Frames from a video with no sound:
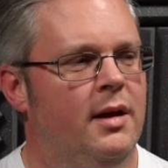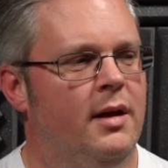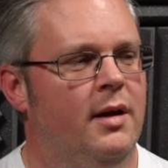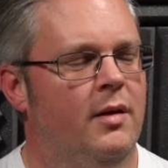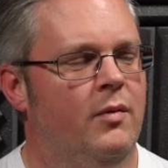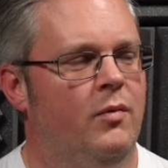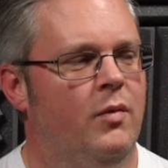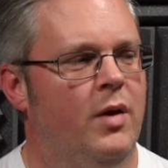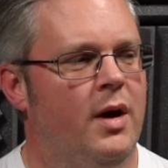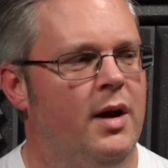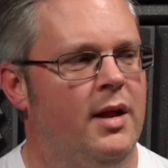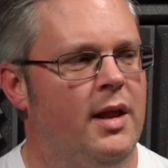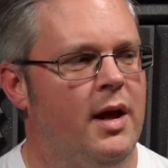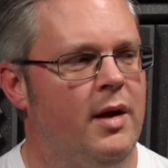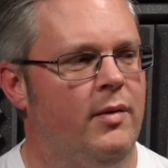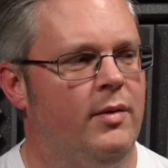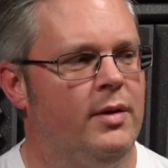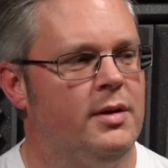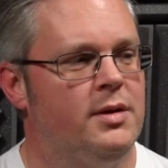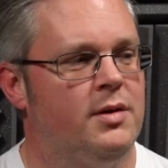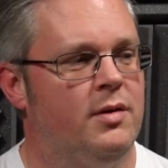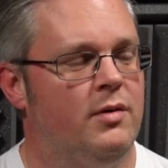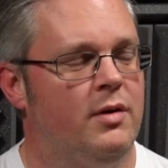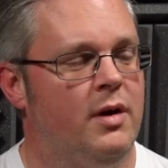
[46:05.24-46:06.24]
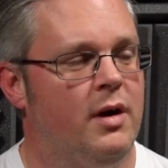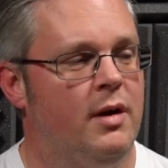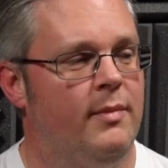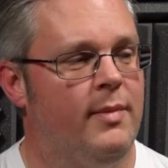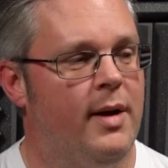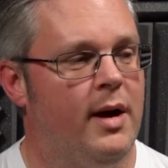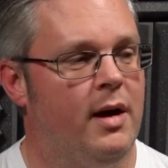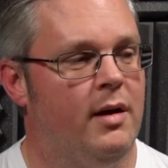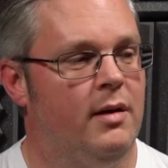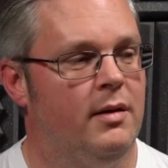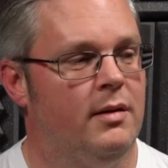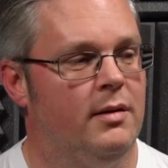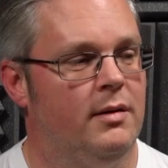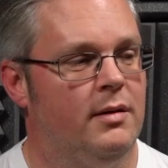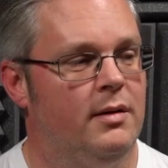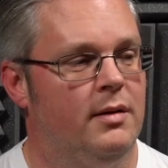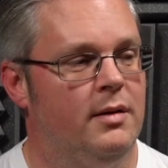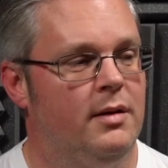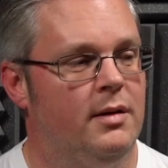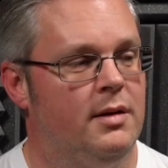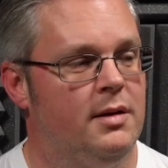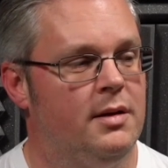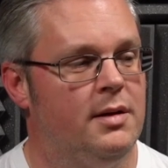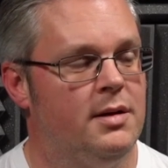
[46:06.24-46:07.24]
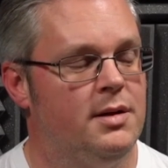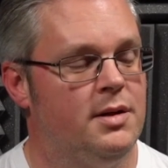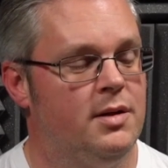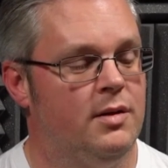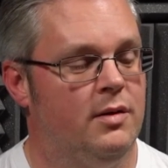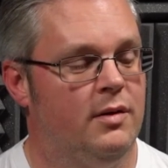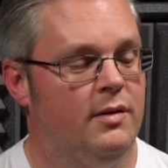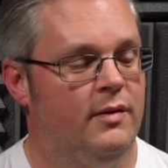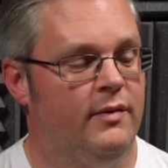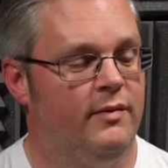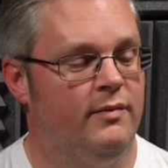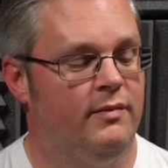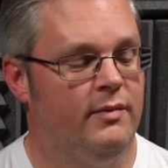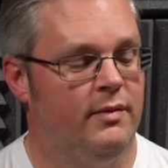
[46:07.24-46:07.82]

where they were talking about sort of